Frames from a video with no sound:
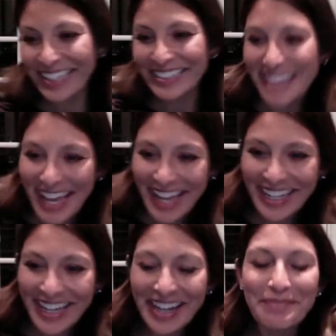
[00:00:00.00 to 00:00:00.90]
Hanna.
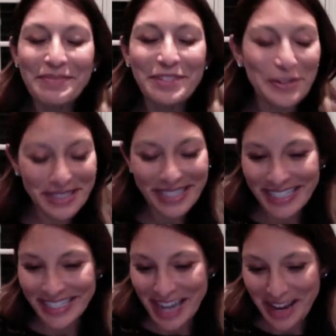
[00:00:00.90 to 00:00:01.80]
I'm so excited
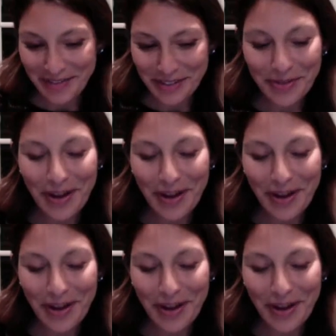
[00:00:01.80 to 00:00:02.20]
to have you.